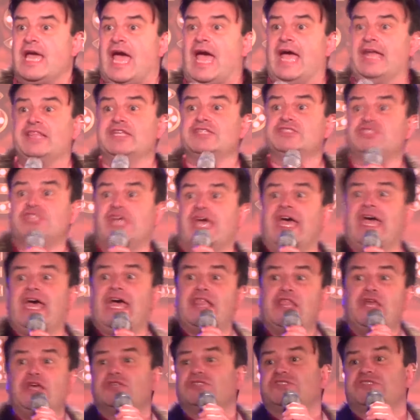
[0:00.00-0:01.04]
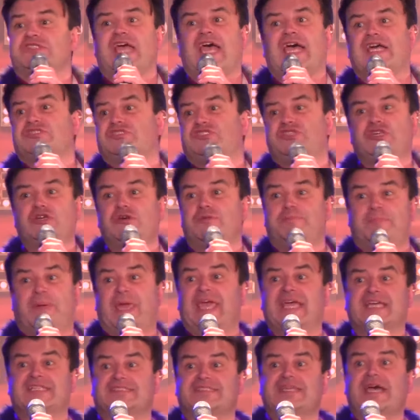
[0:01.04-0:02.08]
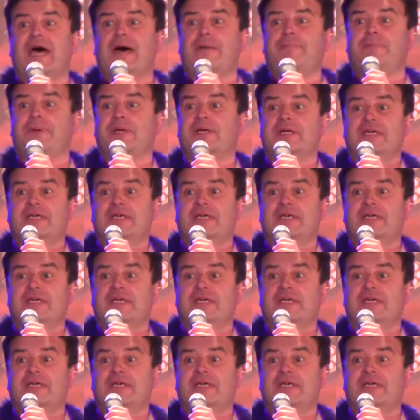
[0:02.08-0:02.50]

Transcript: and the tellers that you picked up